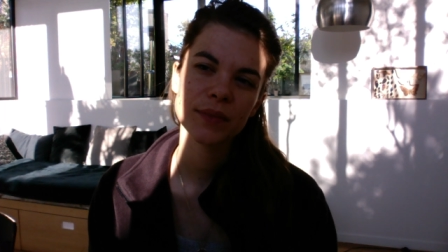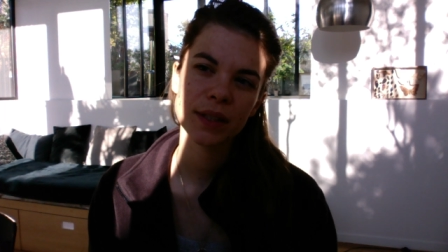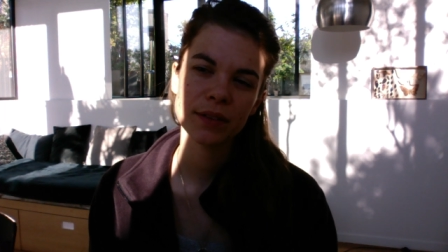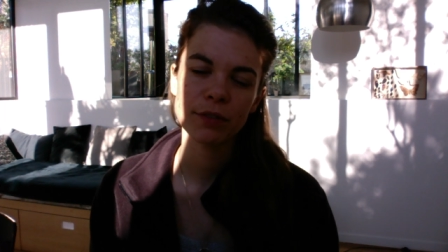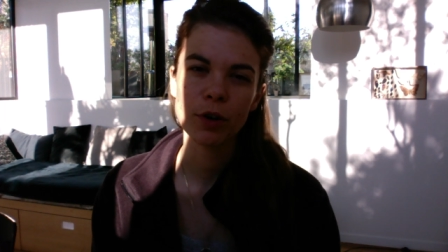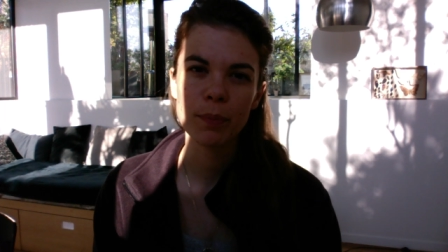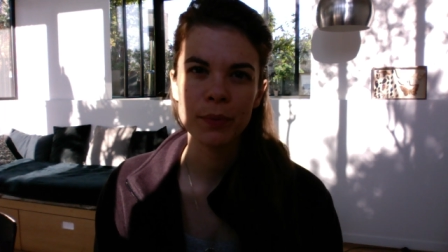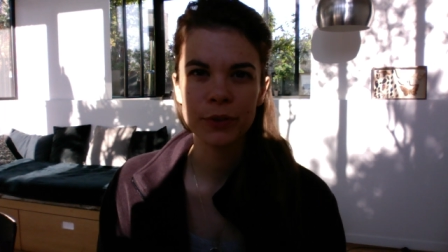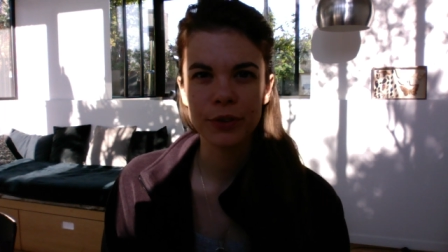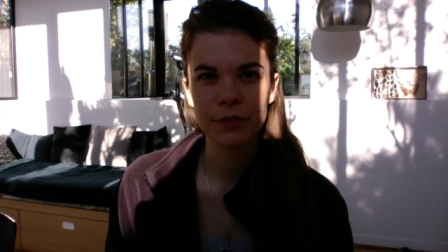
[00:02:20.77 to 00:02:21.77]

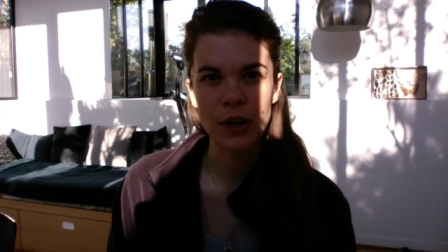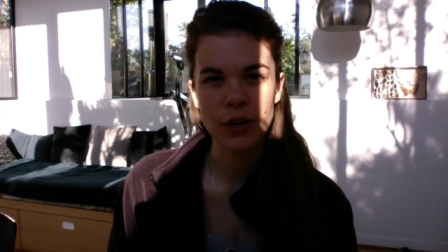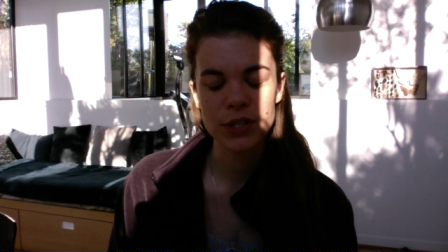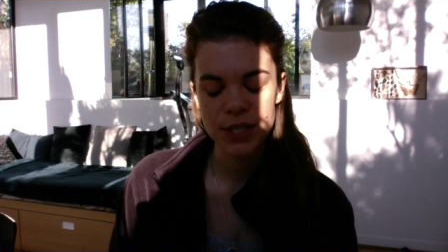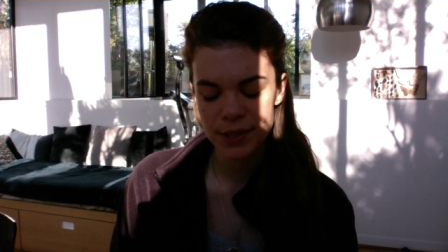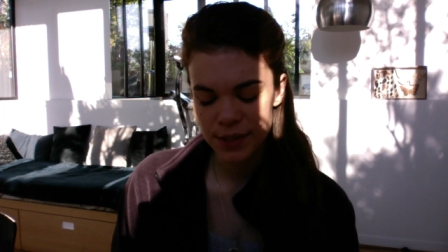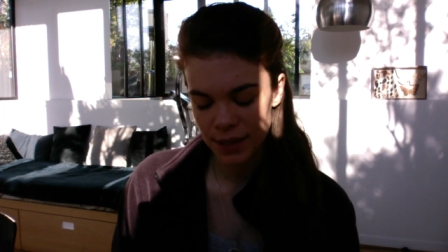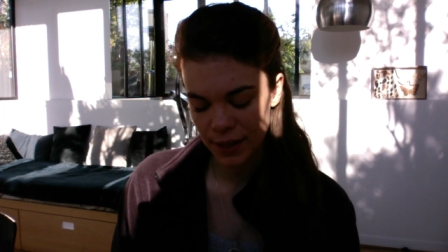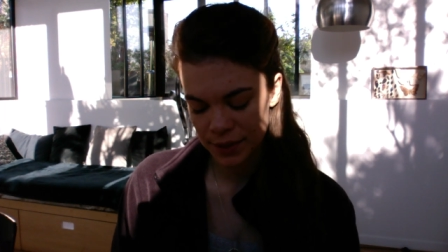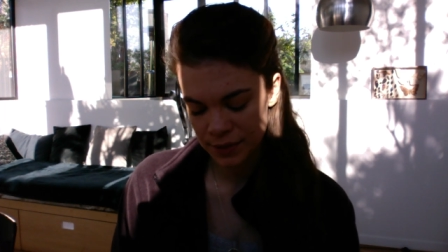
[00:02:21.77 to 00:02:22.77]
development of energies,
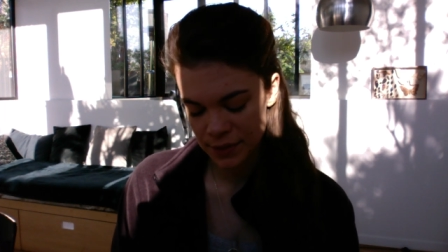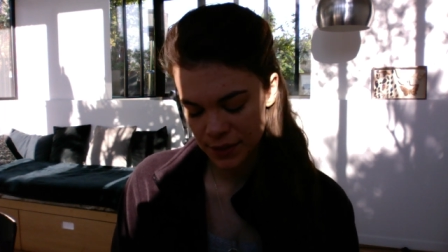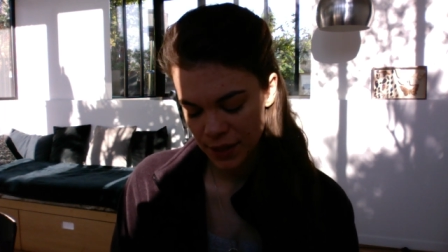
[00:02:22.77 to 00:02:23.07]
and